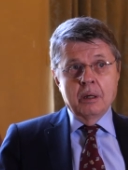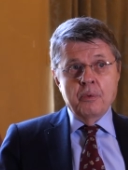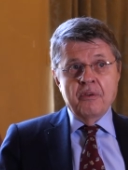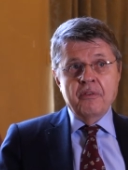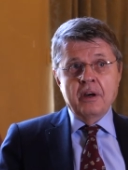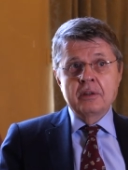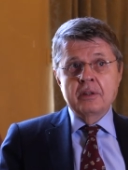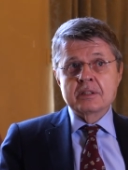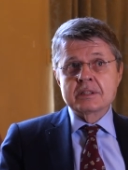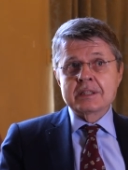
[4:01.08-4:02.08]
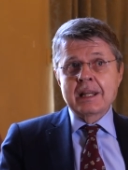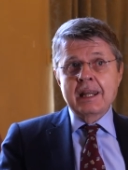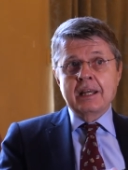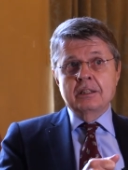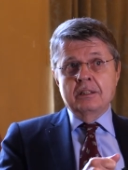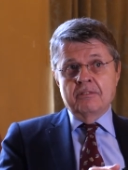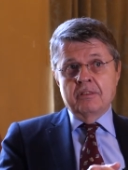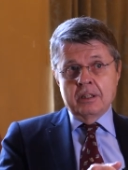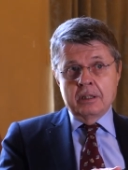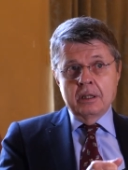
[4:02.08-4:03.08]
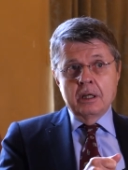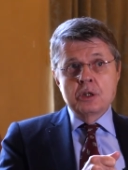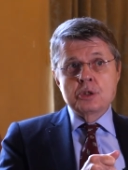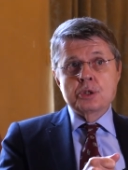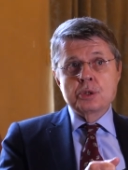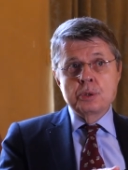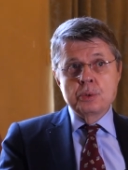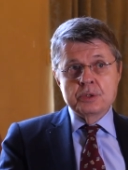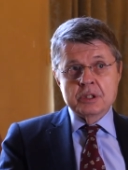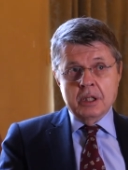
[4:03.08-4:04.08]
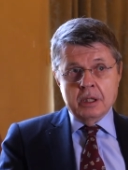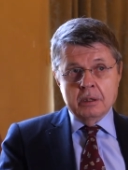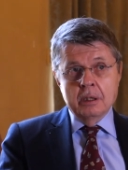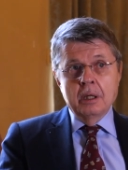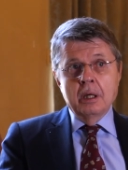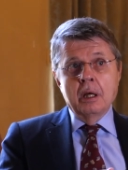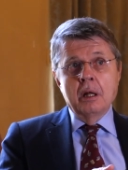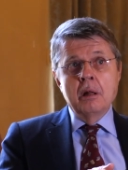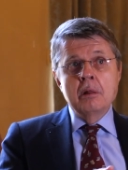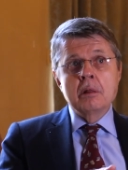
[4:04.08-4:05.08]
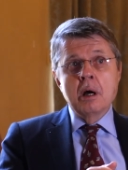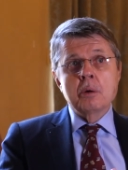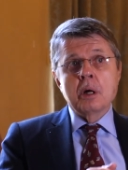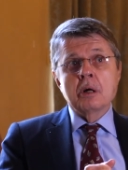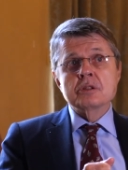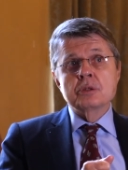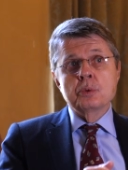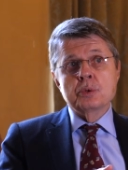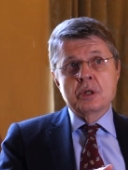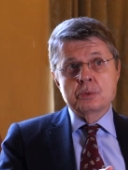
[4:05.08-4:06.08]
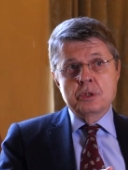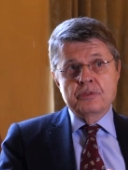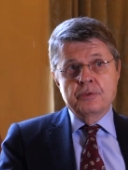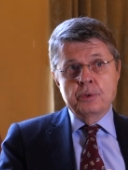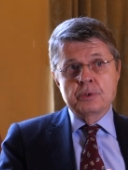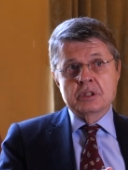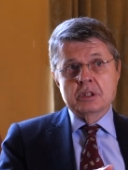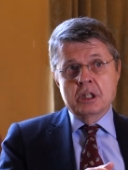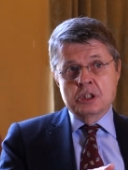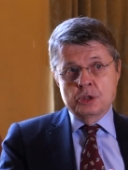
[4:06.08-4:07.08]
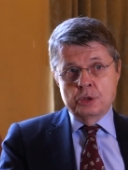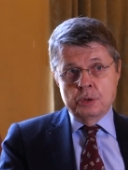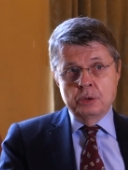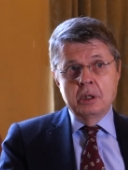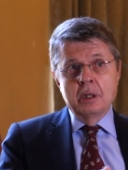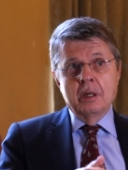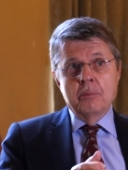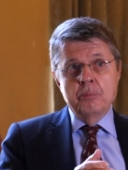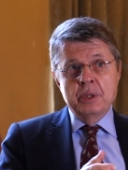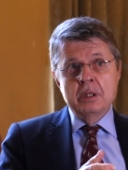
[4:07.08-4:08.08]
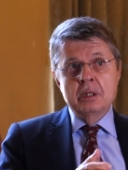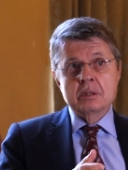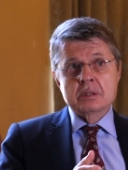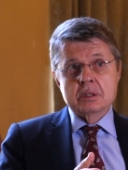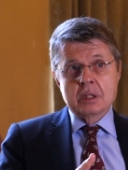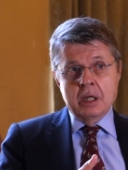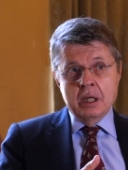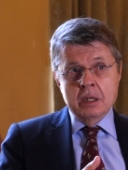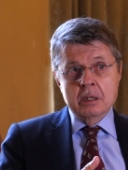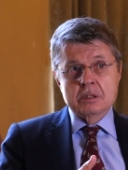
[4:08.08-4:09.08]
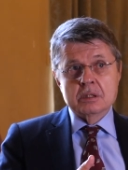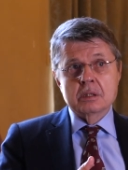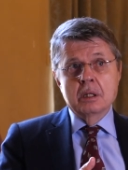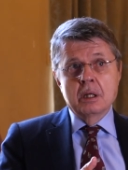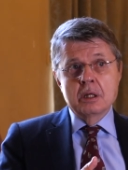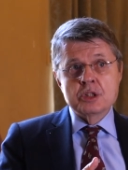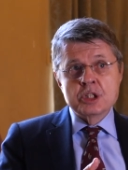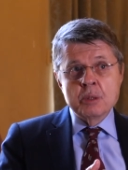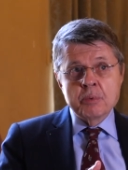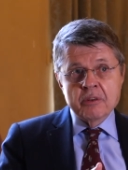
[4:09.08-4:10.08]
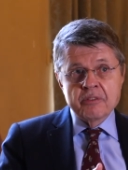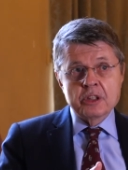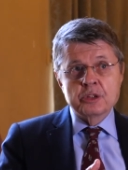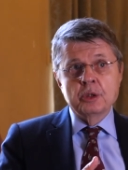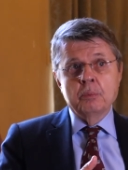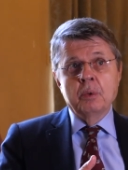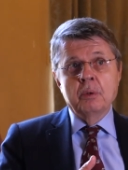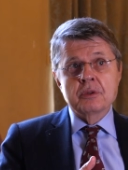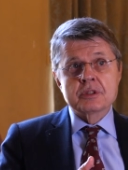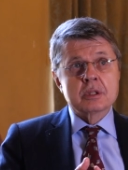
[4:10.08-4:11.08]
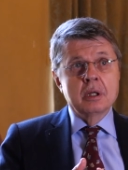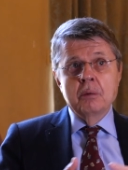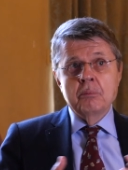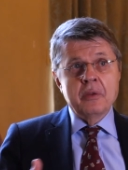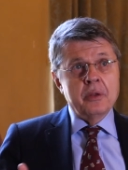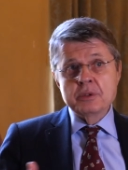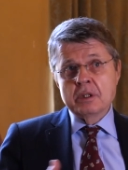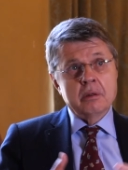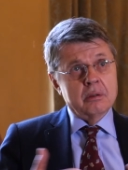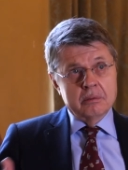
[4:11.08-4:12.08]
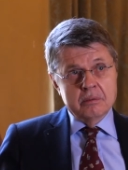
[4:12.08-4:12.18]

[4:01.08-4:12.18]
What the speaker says: We find that selectively choosing low-cost, nutrient-rich foods is good. Beans, eggs, cheaper vegetables, but those are